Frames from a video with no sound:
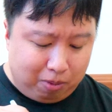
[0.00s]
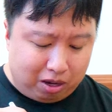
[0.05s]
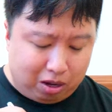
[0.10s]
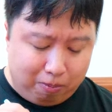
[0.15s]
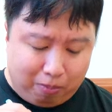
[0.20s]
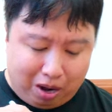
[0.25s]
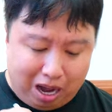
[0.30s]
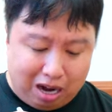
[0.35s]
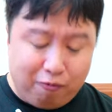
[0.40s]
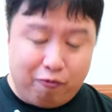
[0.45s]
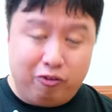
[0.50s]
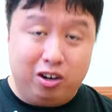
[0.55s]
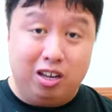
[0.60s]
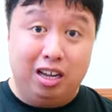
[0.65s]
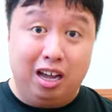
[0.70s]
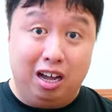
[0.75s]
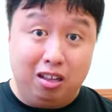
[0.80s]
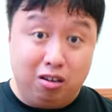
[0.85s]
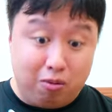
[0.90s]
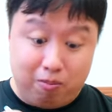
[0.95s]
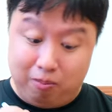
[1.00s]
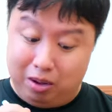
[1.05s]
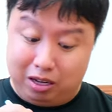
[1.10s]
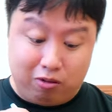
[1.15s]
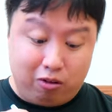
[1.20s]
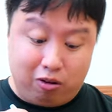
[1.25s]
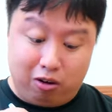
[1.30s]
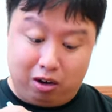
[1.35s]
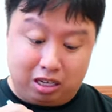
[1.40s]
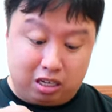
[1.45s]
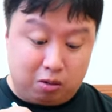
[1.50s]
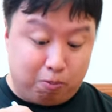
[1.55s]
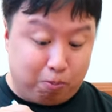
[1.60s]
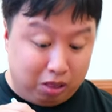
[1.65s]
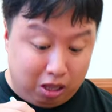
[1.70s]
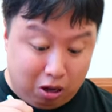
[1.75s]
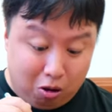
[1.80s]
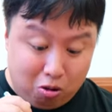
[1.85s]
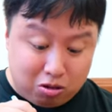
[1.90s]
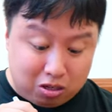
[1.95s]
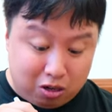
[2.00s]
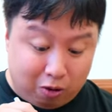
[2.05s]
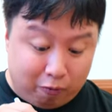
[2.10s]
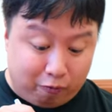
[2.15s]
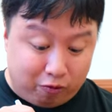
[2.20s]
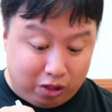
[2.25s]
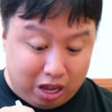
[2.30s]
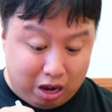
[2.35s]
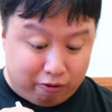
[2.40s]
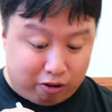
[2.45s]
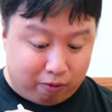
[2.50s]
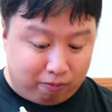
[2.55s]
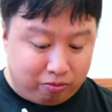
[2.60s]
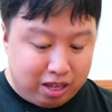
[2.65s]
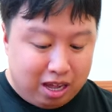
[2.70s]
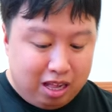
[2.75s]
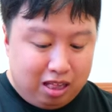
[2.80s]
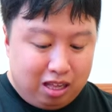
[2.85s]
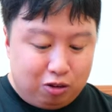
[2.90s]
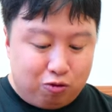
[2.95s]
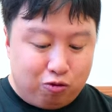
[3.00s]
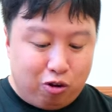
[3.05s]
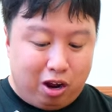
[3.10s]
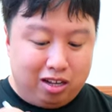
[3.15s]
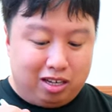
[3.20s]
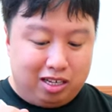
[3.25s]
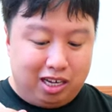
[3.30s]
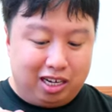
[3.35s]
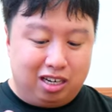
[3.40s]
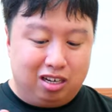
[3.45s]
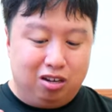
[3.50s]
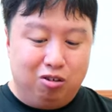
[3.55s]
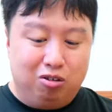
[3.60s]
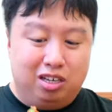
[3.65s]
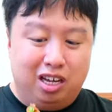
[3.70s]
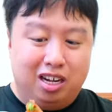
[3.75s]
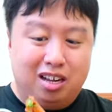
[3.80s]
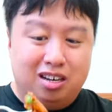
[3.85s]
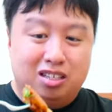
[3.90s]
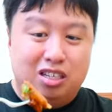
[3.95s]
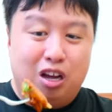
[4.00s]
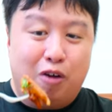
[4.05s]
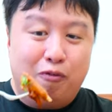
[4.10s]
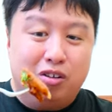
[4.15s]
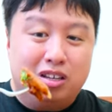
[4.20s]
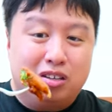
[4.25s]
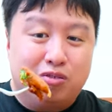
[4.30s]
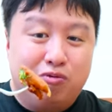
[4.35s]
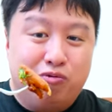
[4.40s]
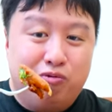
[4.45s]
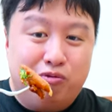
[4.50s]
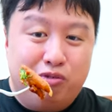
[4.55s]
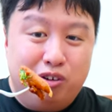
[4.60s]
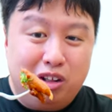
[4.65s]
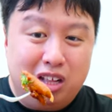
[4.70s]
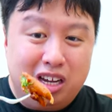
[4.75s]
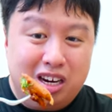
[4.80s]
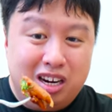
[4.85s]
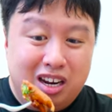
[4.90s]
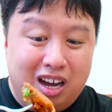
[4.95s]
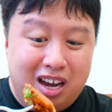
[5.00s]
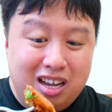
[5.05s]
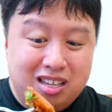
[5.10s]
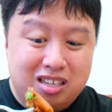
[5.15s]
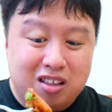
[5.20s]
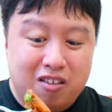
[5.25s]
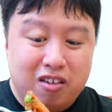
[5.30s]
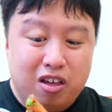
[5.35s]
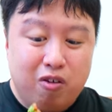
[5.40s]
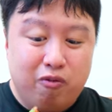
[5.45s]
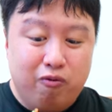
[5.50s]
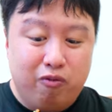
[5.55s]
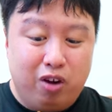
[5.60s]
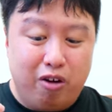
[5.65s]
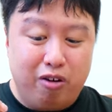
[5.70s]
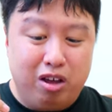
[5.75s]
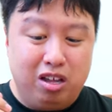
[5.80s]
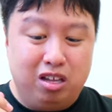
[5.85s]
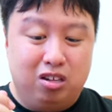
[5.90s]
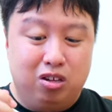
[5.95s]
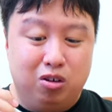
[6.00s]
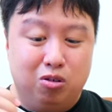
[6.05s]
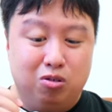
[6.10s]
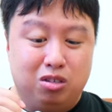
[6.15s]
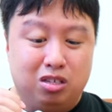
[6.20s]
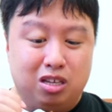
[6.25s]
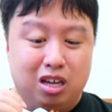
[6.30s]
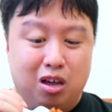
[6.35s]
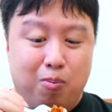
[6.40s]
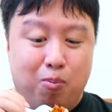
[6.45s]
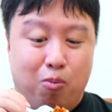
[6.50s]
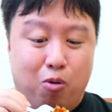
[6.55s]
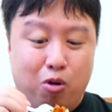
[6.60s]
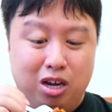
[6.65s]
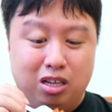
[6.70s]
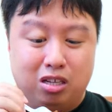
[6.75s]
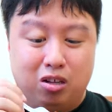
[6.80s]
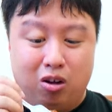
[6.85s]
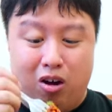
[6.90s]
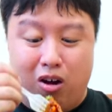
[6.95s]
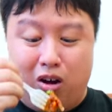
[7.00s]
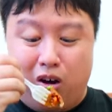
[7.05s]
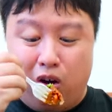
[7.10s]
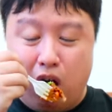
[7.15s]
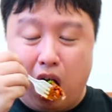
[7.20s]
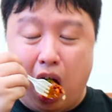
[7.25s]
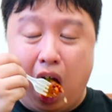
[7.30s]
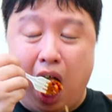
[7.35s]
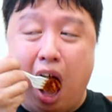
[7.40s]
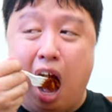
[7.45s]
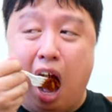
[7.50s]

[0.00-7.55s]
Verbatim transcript: but combined together, it makes for an explosion of flavor. Let's try chicken too. Chicken itself looks really nice, very juicy and moist. Oh,